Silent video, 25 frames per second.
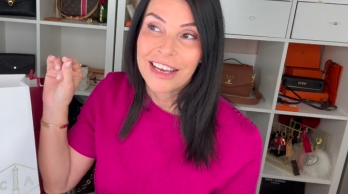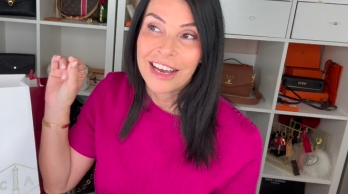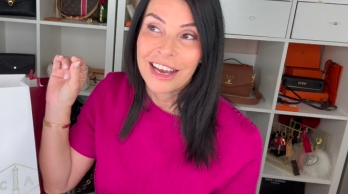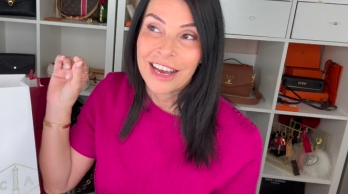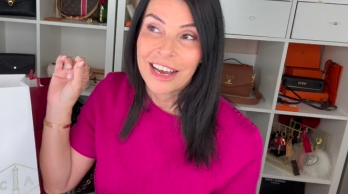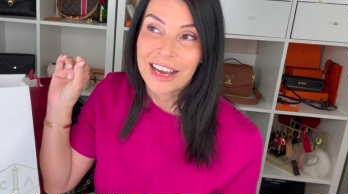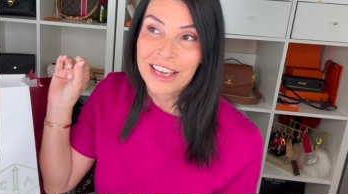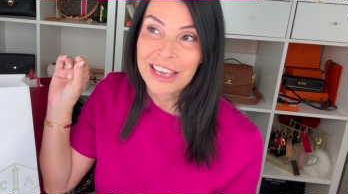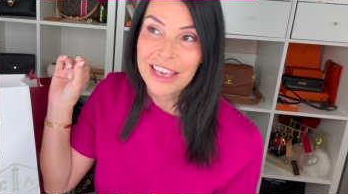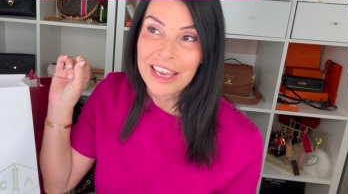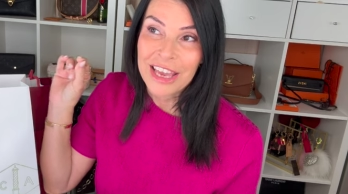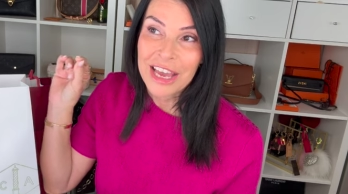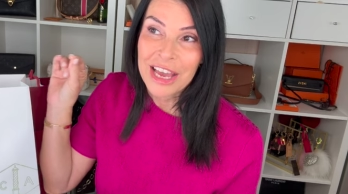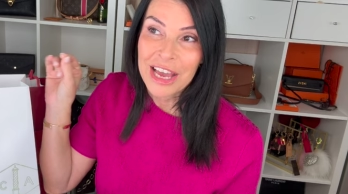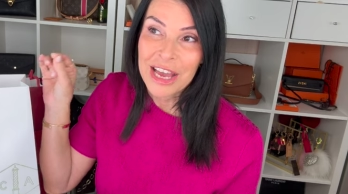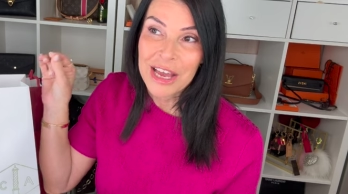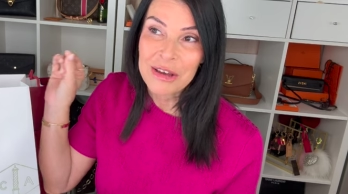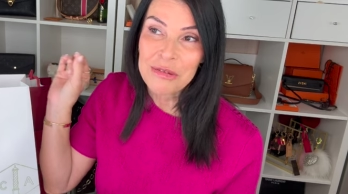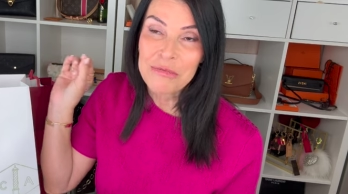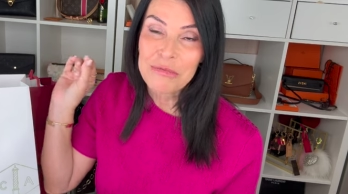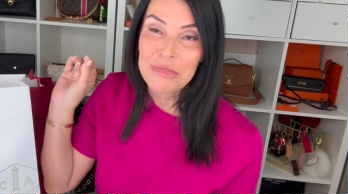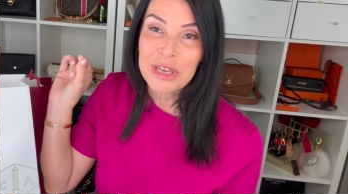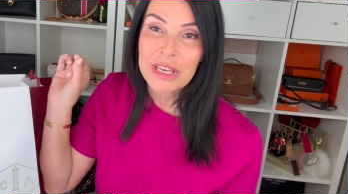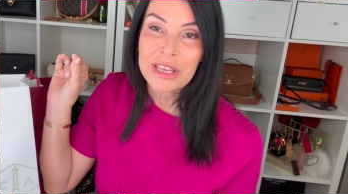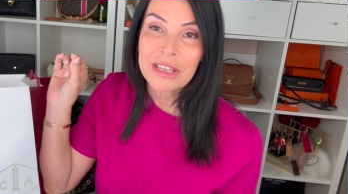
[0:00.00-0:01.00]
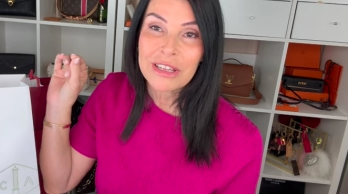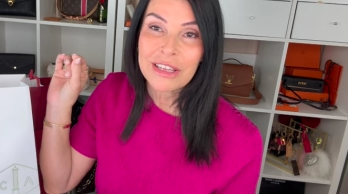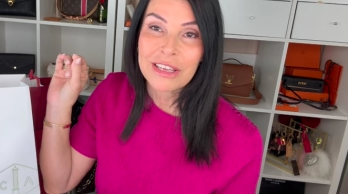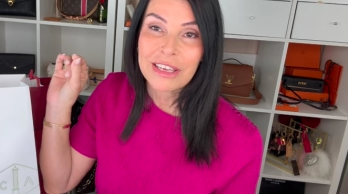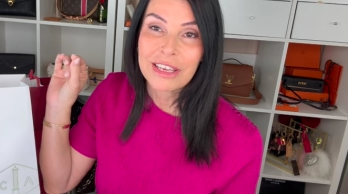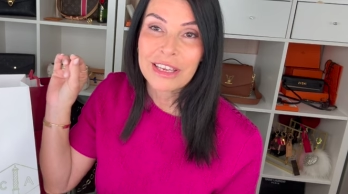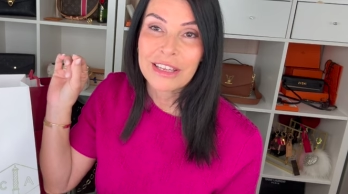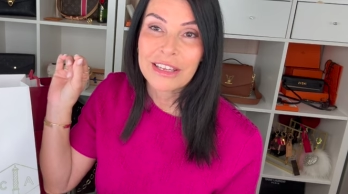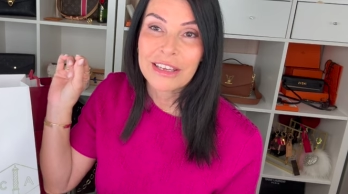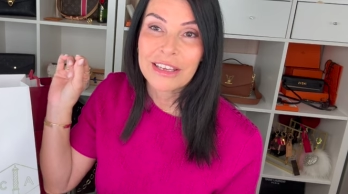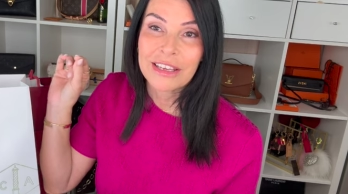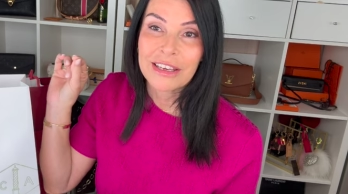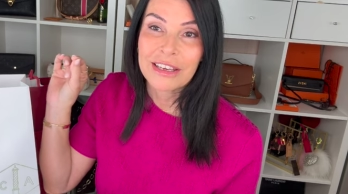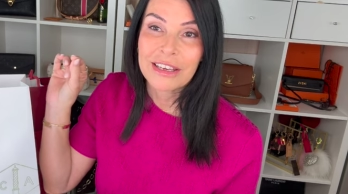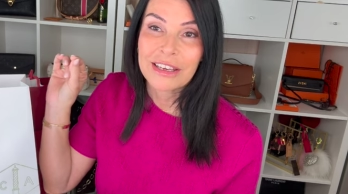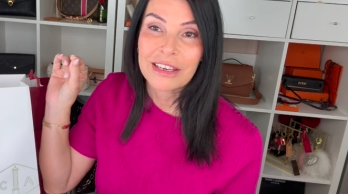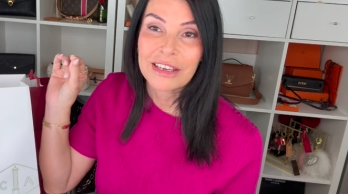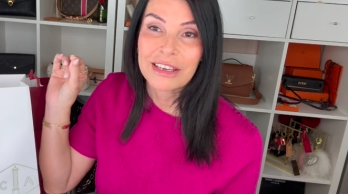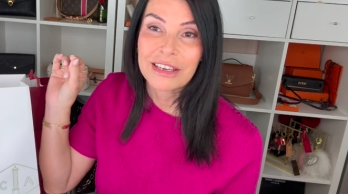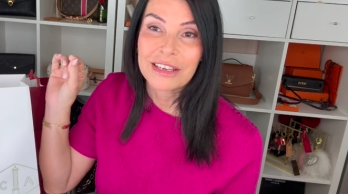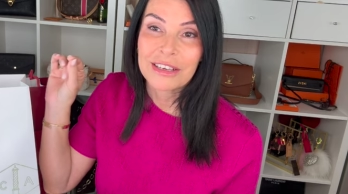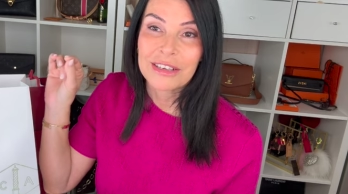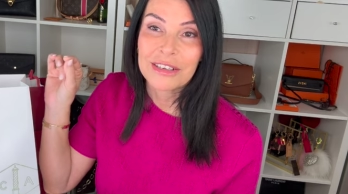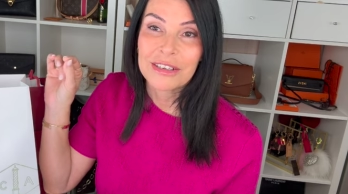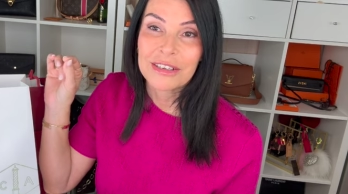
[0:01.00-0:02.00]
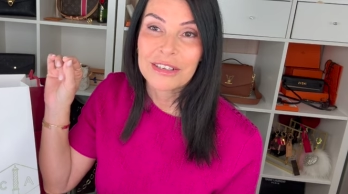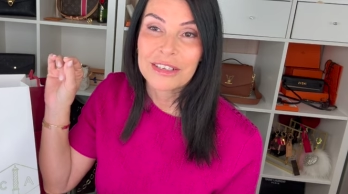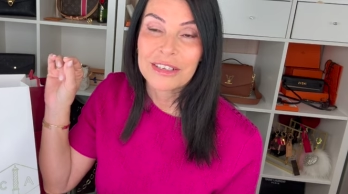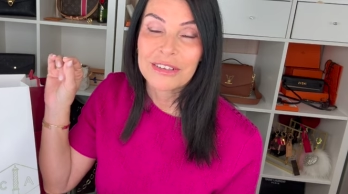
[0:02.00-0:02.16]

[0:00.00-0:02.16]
I have been in a